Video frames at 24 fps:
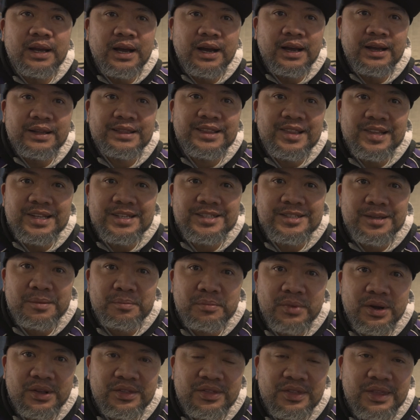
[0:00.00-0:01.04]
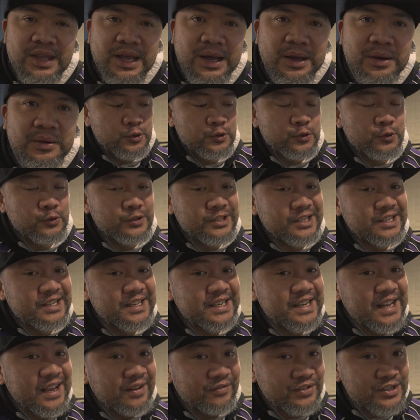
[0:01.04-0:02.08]
at least a month now, so the
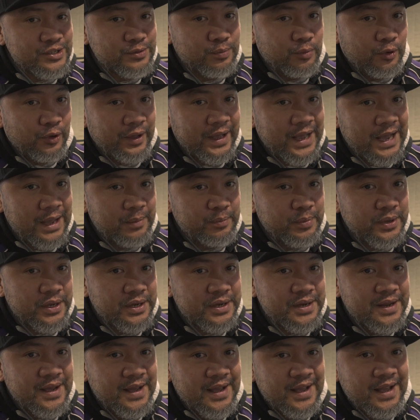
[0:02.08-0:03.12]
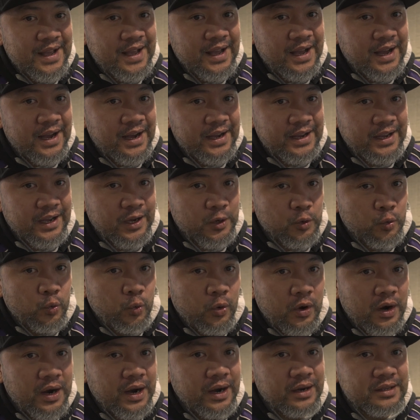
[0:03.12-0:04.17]
inevitable happened. I
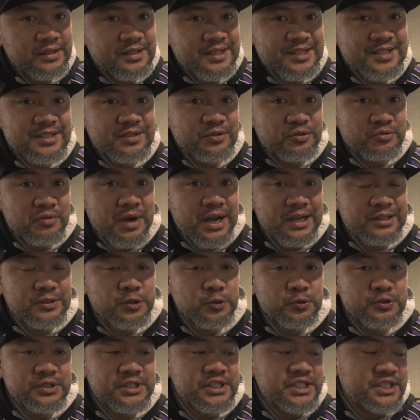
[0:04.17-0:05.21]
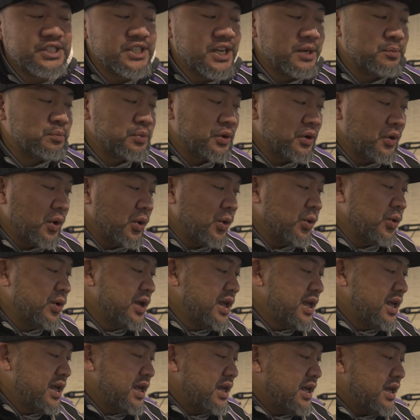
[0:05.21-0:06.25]
acquired the Serato DJ Pro,
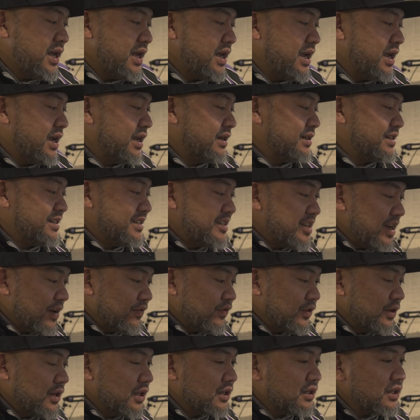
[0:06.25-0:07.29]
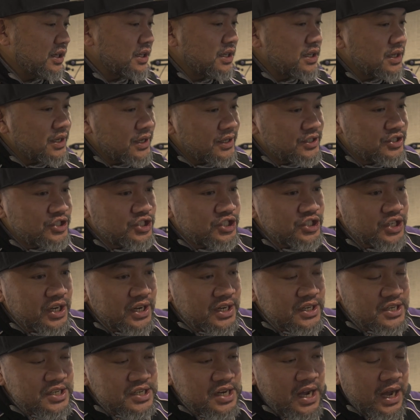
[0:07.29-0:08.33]
and definitely it
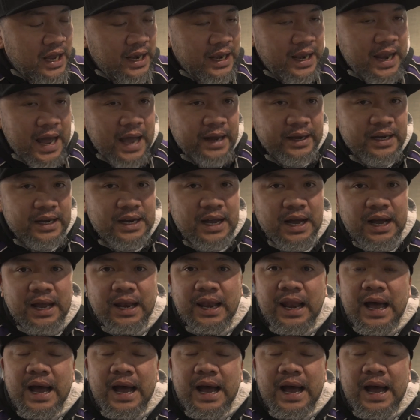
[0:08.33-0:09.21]
changed a lot. I